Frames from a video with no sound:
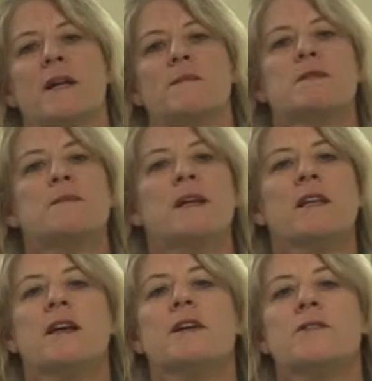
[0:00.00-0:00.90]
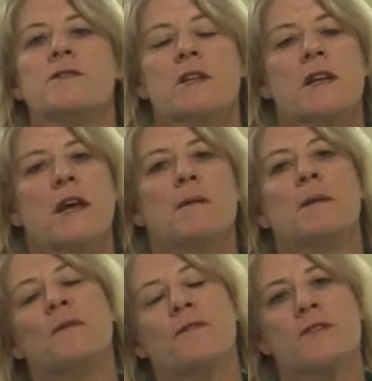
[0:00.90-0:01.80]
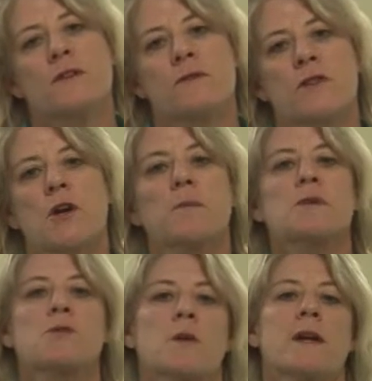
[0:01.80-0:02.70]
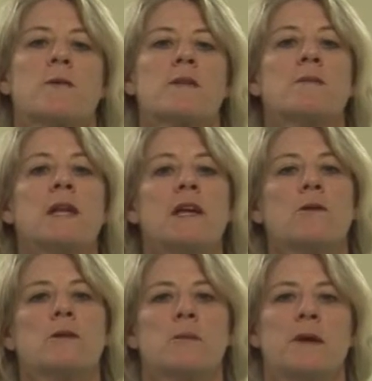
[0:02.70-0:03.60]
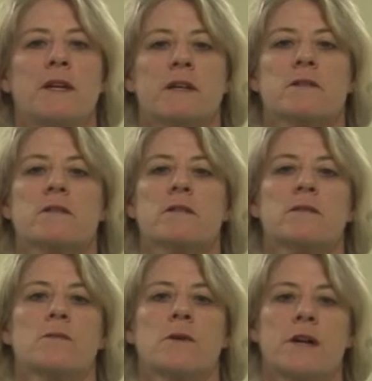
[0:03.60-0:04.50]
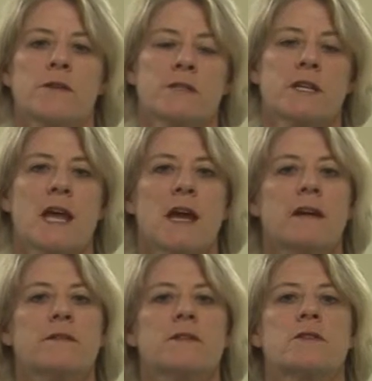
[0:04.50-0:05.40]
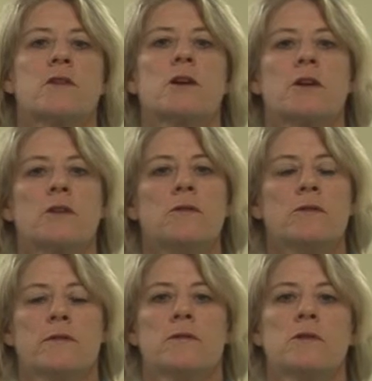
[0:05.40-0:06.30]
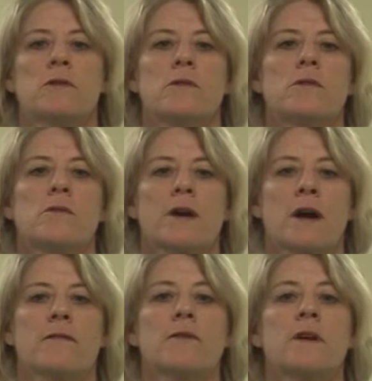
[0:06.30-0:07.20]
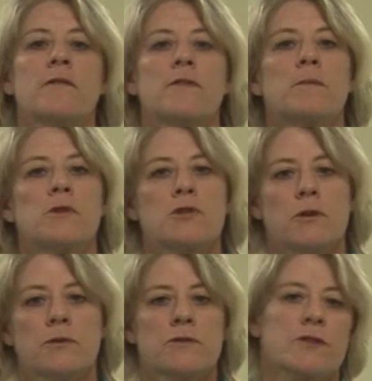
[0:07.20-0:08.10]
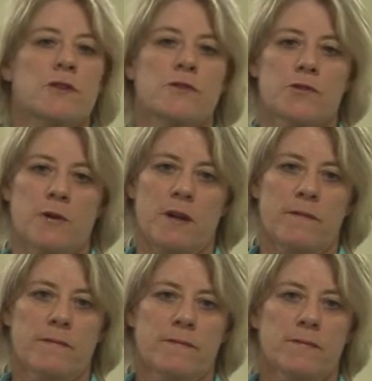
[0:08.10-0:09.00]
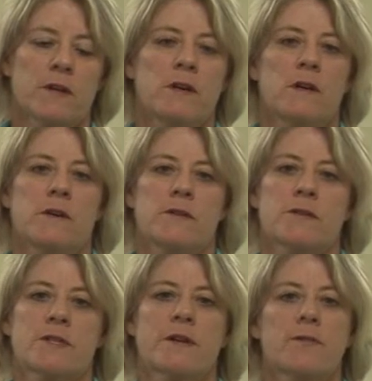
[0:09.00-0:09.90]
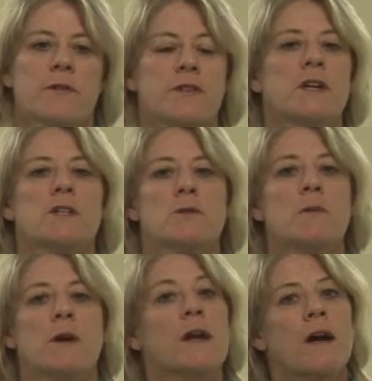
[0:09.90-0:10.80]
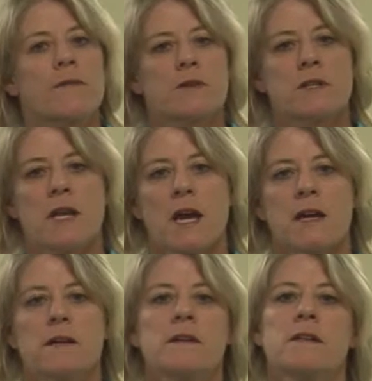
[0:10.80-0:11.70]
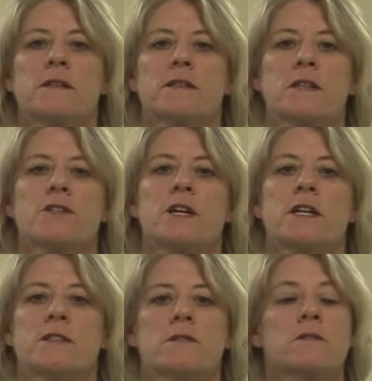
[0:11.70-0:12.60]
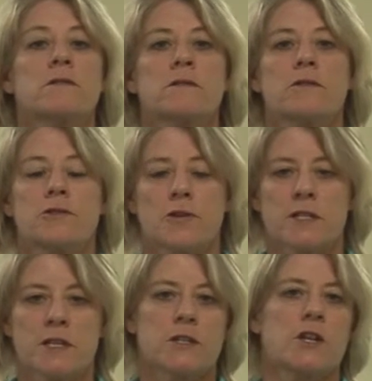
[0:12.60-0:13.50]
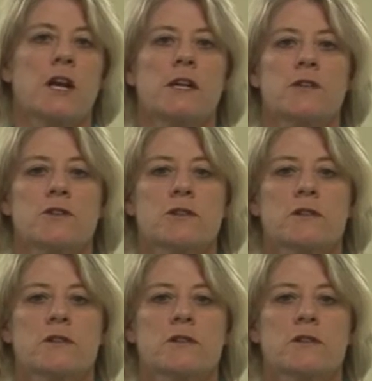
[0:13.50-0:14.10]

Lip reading: name is Melanie Henderson and I'm a physical therapist working with Mealy Orthopedics. We're here today to talk you through recovering from your shoulder surgery. There are several things we want to cover today, such as your dressing change,